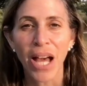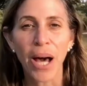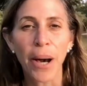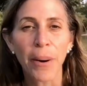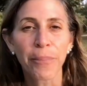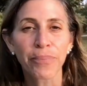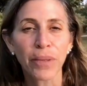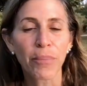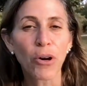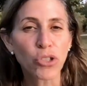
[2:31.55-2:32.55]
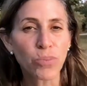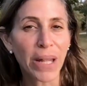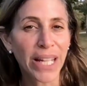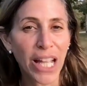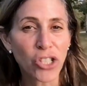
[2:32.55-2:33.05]
Most
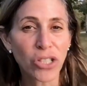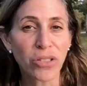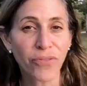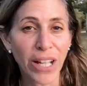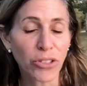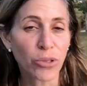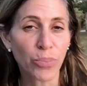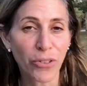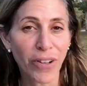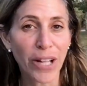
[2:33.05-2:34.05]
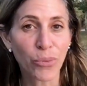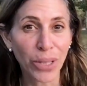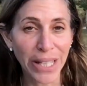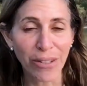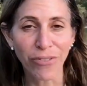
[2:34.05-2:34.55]
medications fail to provide
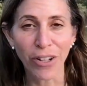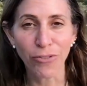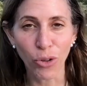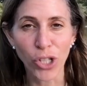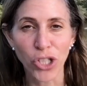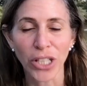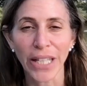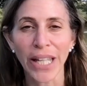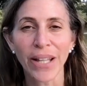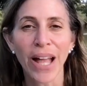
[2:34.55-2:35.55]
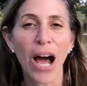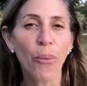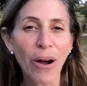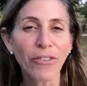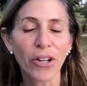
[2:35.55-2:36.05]
relief, unfortunately.
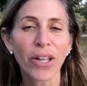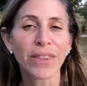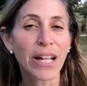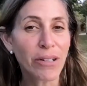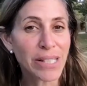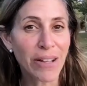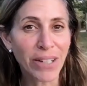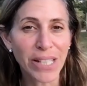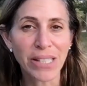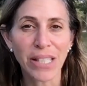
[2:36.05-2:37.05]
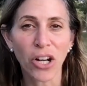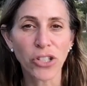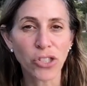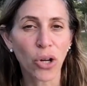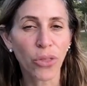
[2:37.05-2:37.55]
However, there is evidence that
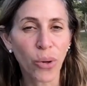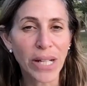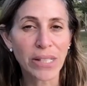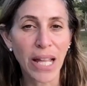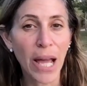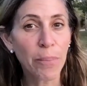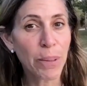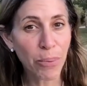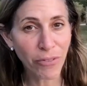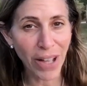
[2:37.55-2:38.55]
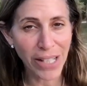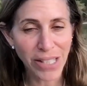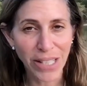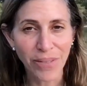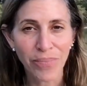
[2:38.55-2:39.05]
osteoarthritis can be
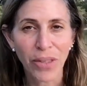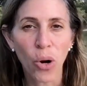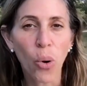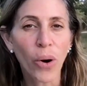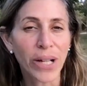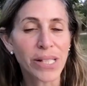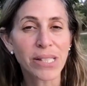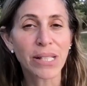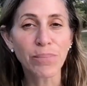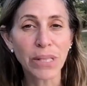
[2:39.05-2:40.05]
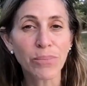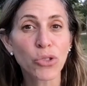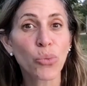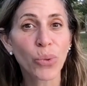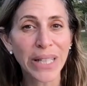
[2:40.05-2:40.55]
prevented or its symptoms
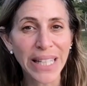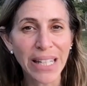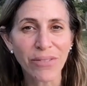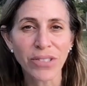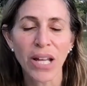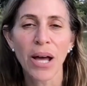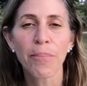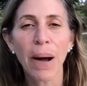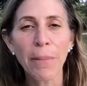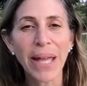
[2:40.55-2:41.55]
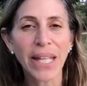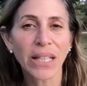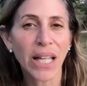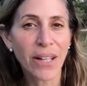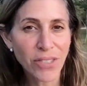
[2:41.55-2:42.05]
relieved by making
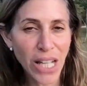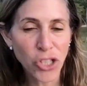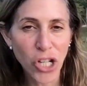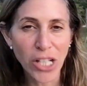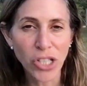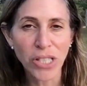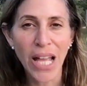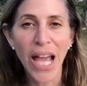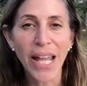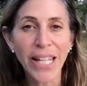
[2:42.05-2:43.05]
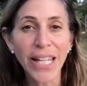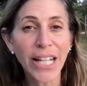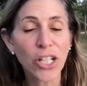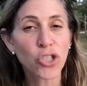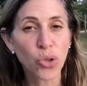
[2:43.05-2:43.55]
lifestyle changes and
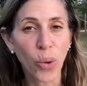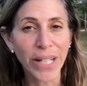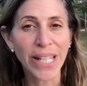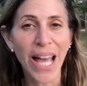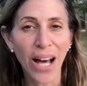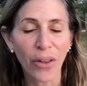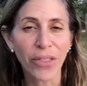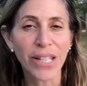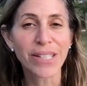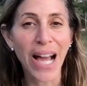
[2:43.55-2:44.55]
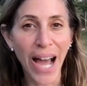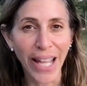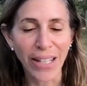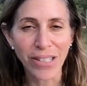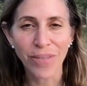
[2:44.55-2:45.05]
eating a joint healthy
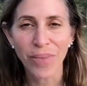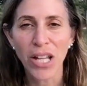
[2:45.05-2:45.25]
diet.